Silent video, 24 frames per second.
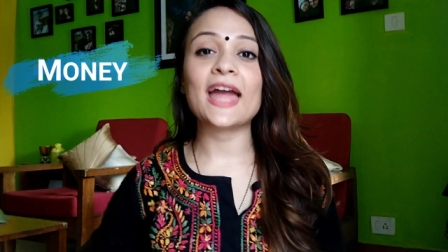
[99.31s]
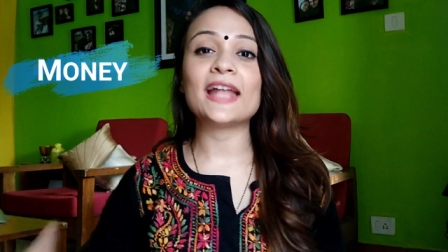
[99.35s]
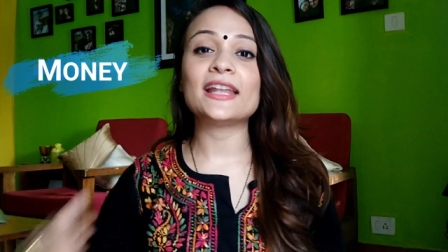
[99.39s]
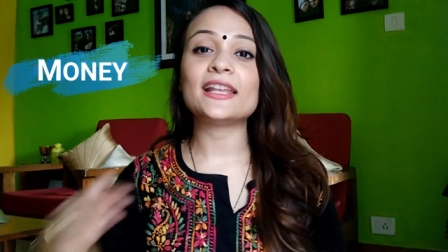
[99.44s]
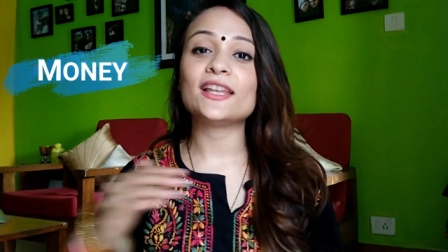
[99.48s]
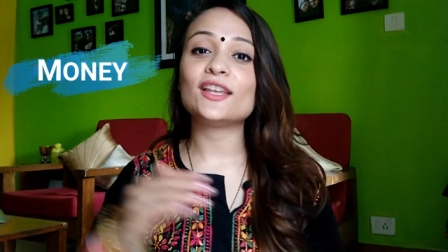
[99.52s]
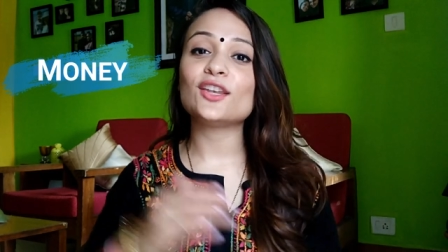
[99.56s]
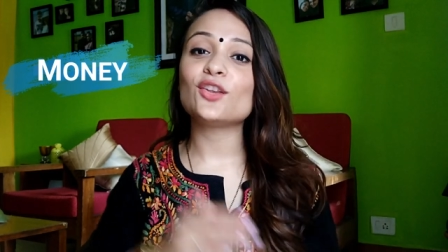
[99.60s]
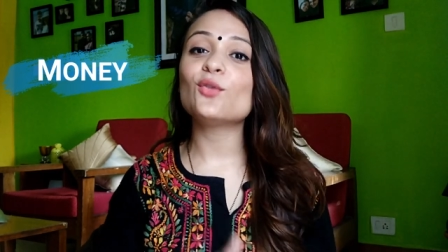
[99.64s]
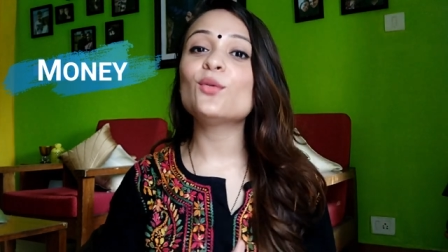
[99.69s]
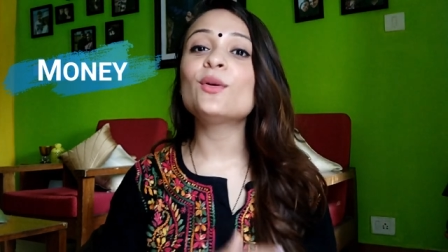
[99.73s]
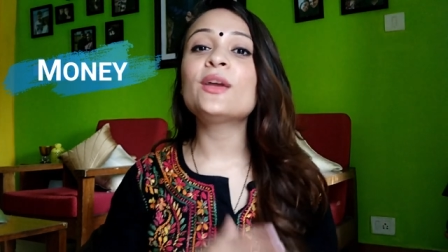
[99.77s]

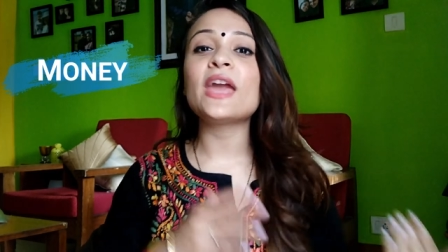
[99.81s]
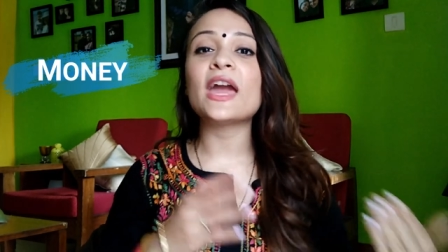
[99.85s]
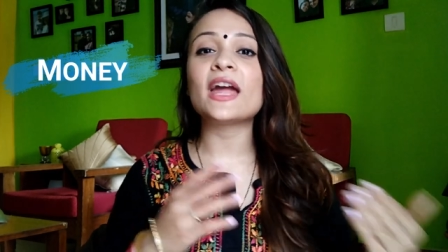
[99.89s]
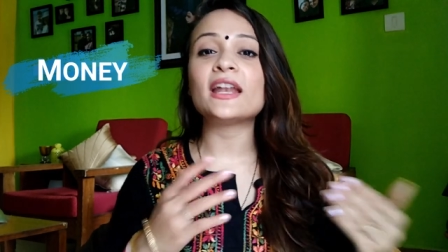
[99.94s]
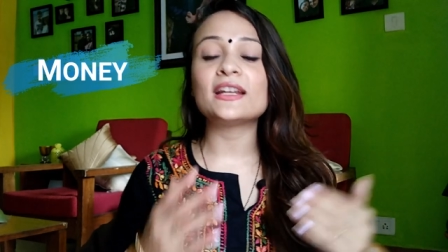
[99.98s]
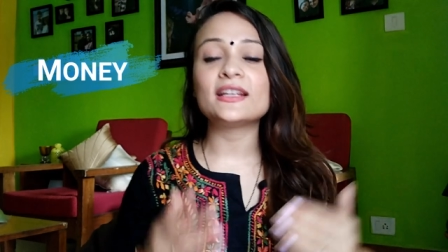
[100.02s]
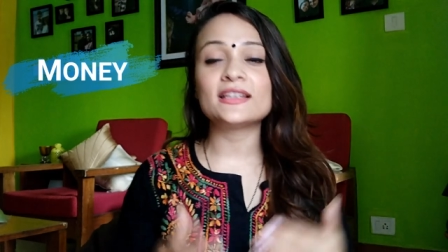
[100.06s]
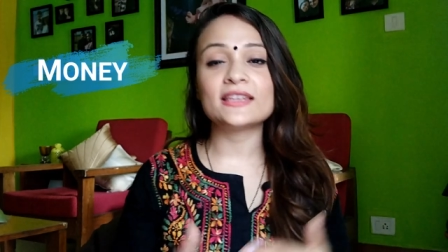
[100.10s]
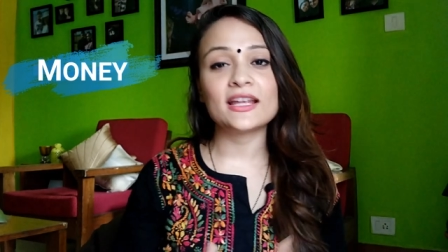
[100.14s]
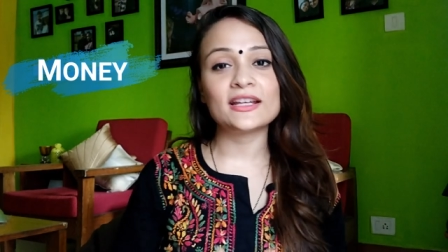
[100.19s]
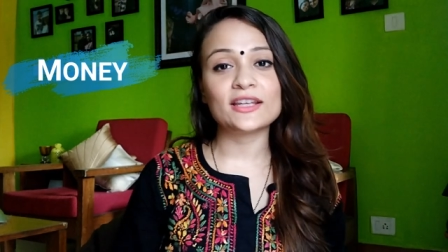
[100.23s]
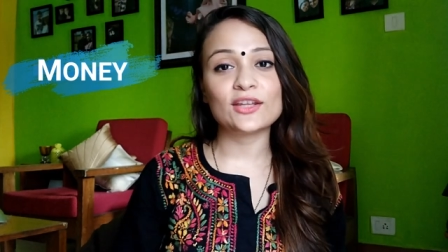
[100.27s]
and then you
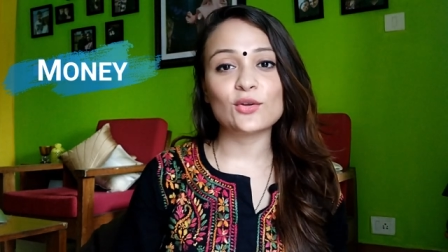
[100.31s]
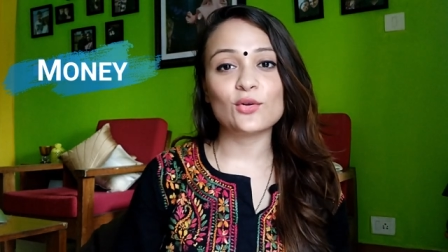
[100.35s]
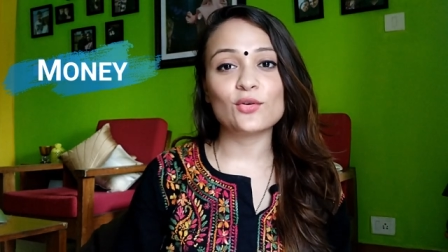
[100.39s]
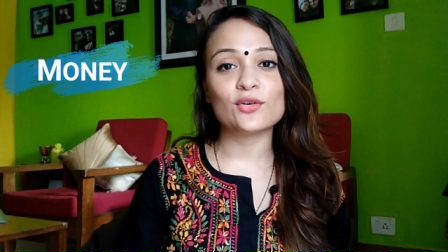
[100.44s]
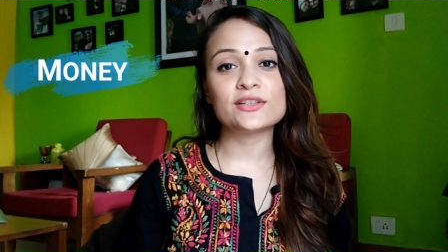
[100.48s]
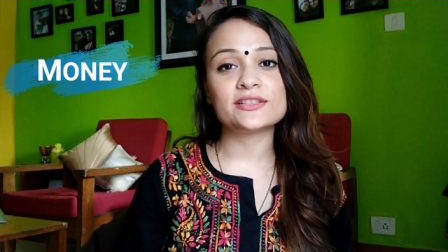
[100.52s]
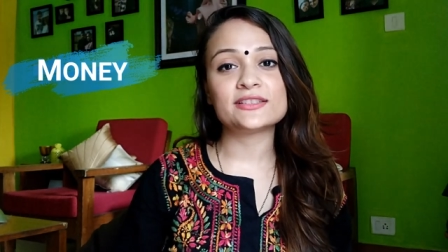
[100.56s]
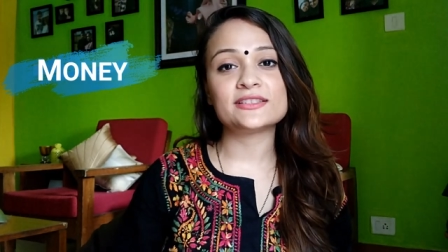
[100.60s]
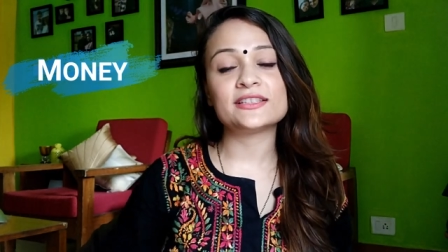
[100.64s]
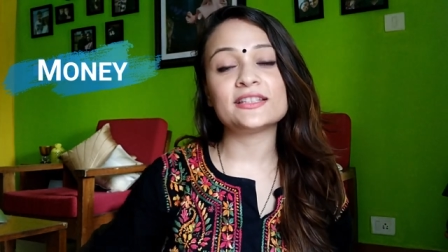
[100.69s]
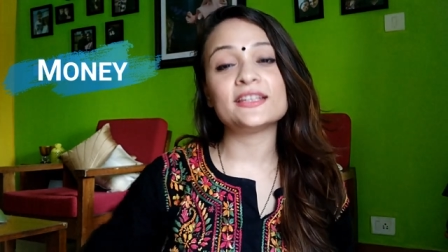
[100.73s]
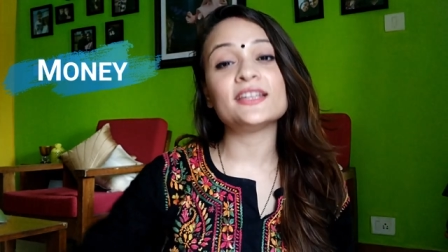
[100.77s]
carry that
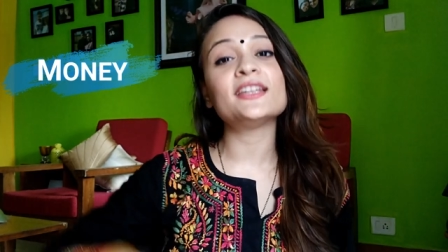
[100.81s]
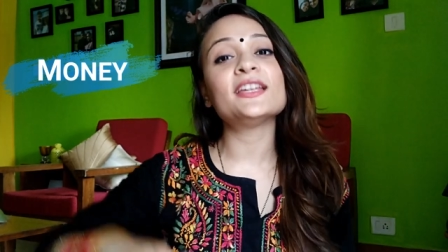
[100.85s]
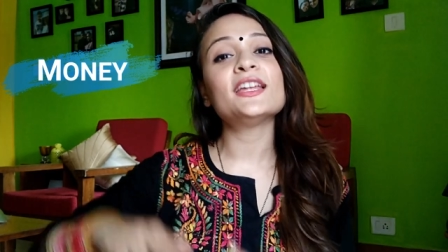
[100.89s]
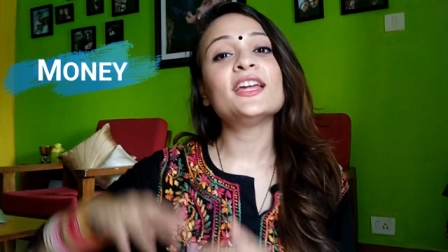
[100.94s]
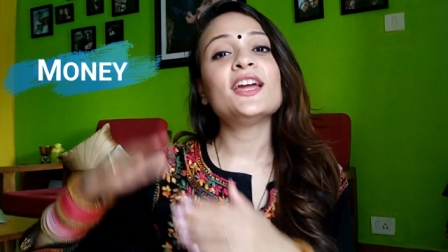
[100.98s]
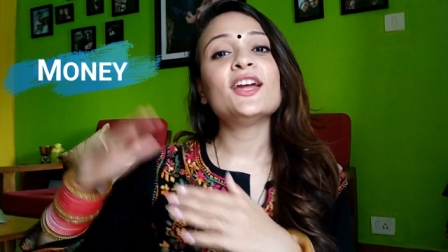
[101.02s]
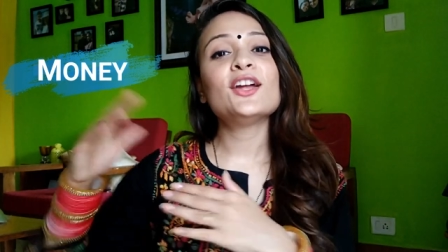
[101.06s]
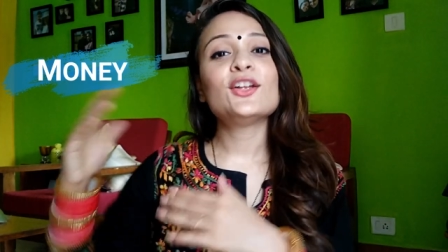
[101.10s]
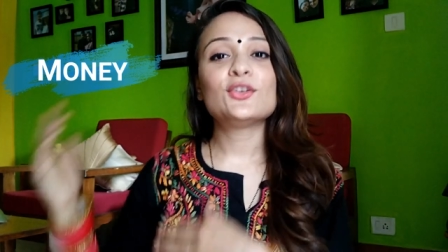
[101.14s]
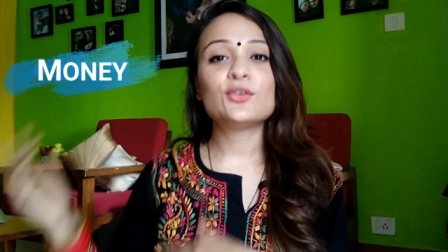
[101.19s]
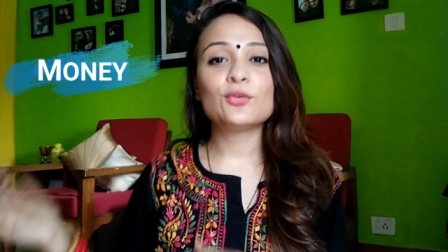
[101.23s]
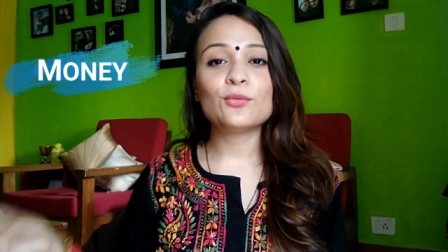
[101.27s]
USD
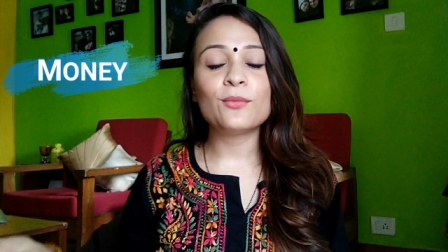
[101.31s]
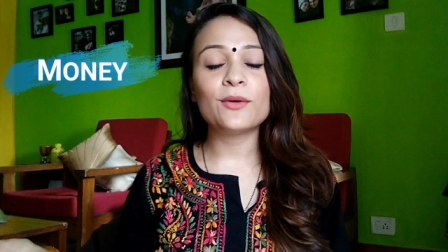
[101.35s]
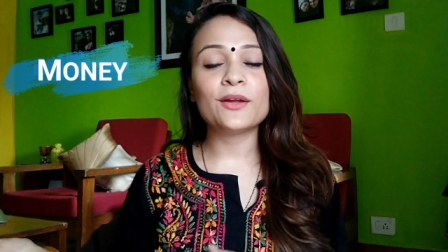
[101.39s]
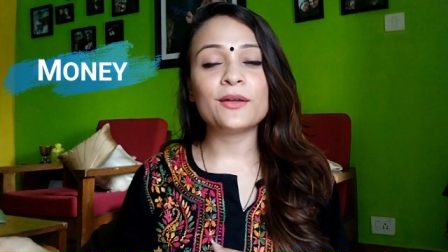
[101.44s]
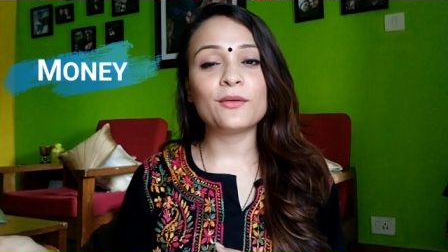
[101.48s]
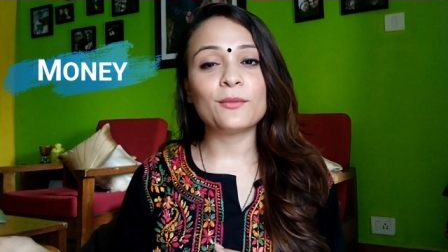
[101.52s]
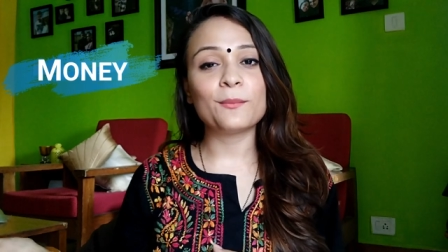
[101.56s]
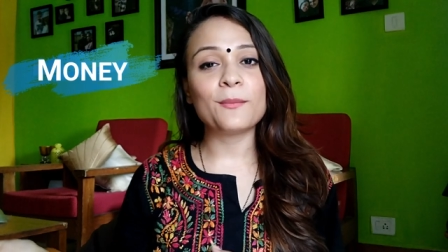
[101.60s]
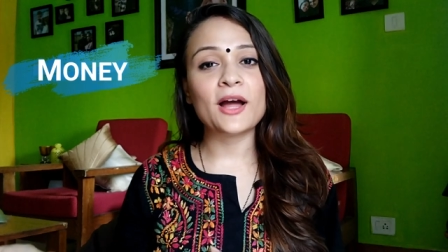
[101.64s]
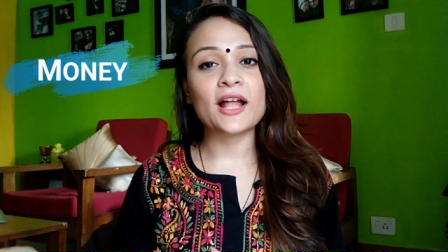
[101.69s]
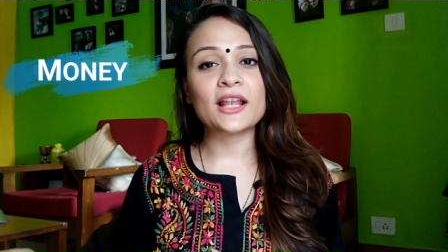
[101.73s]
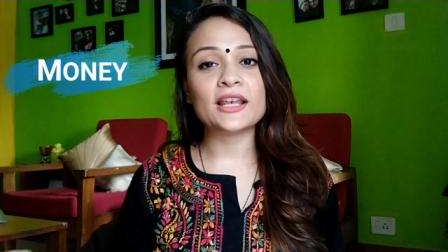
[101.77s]
to
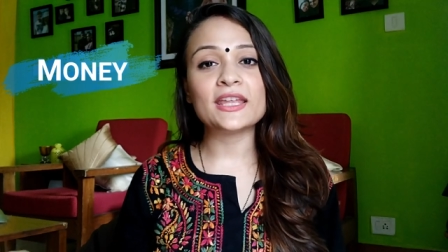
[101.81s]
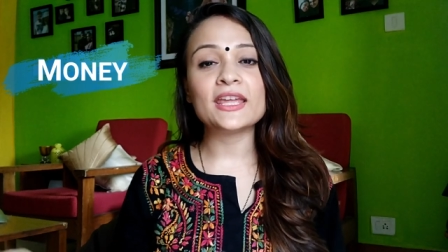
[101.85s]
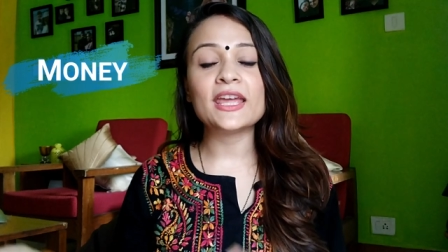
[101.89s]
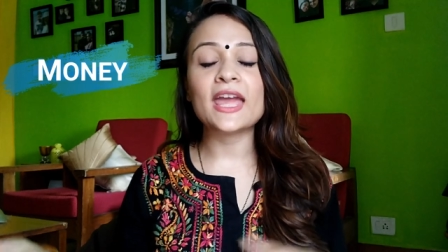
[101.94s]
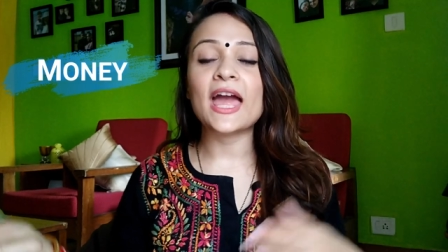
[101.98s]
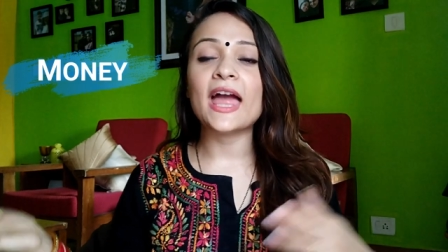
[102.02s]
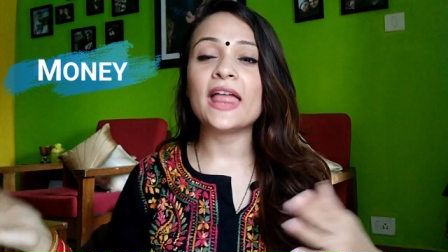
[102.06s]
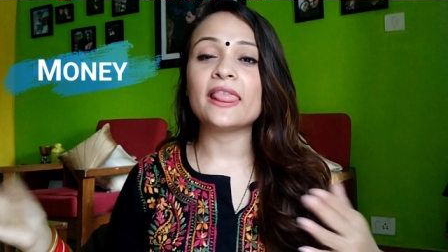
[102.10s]
Bali,